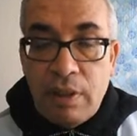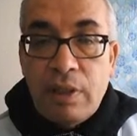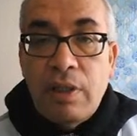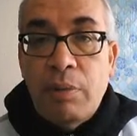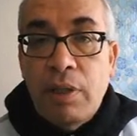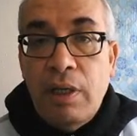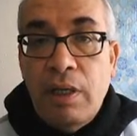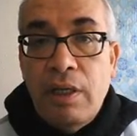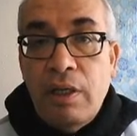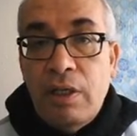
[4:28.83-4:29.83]
double
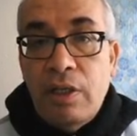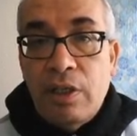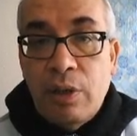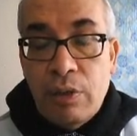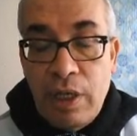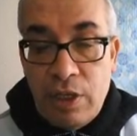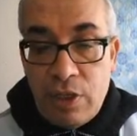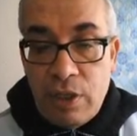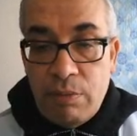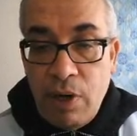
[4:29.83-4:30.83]

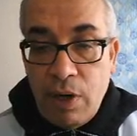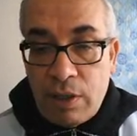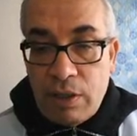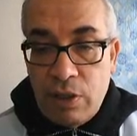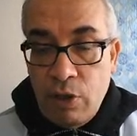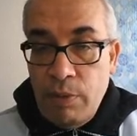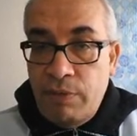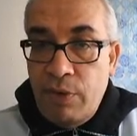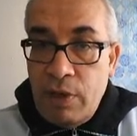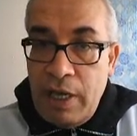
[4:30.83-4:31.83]
quotation marks. So
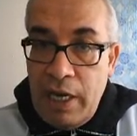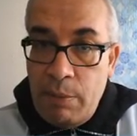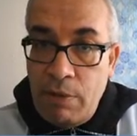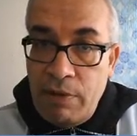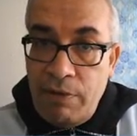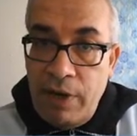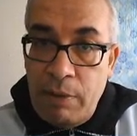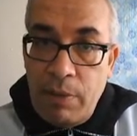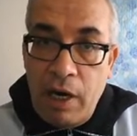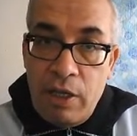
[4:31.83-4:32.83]
before the name of the
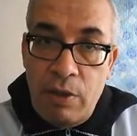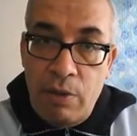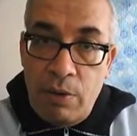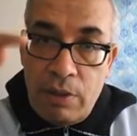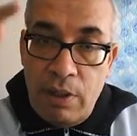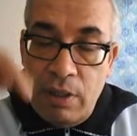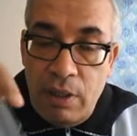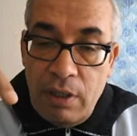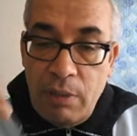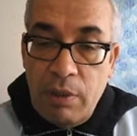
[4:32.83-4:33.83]
film, I use
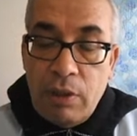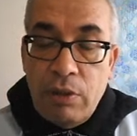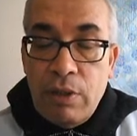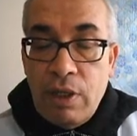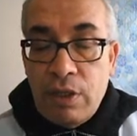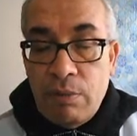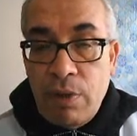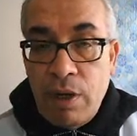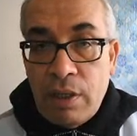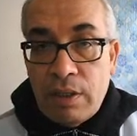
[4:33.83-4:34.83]
double quotation
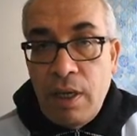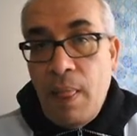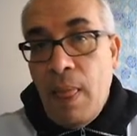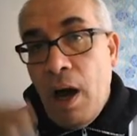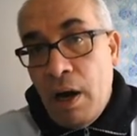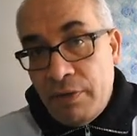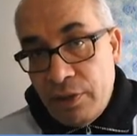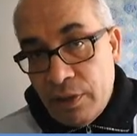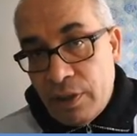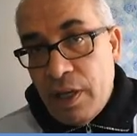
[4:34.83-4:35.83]
marks.
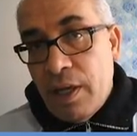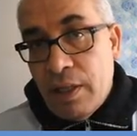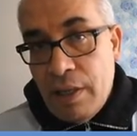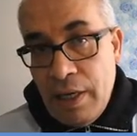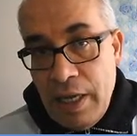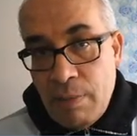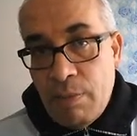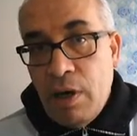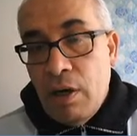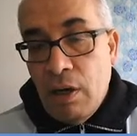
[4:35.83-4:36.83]
After the name
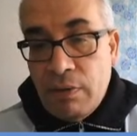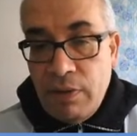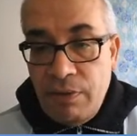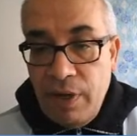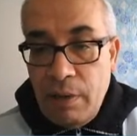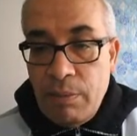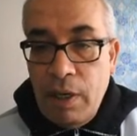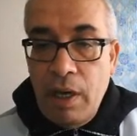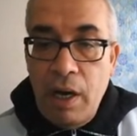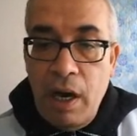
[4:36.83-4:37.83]
of the film,
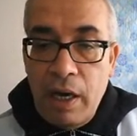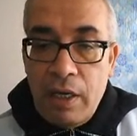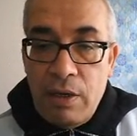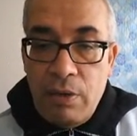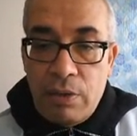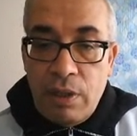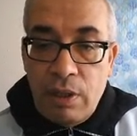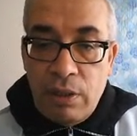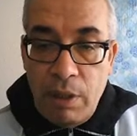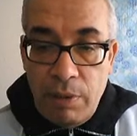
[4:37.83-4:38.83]
I use
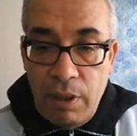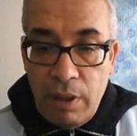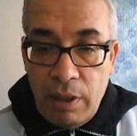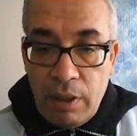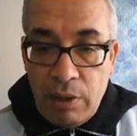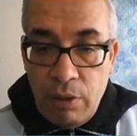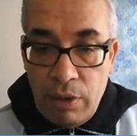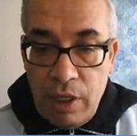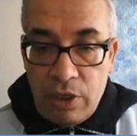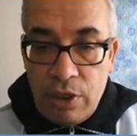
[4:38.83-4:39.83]
double
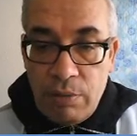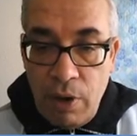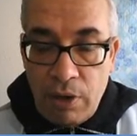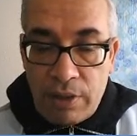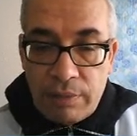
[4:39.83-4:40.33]
quotation marks.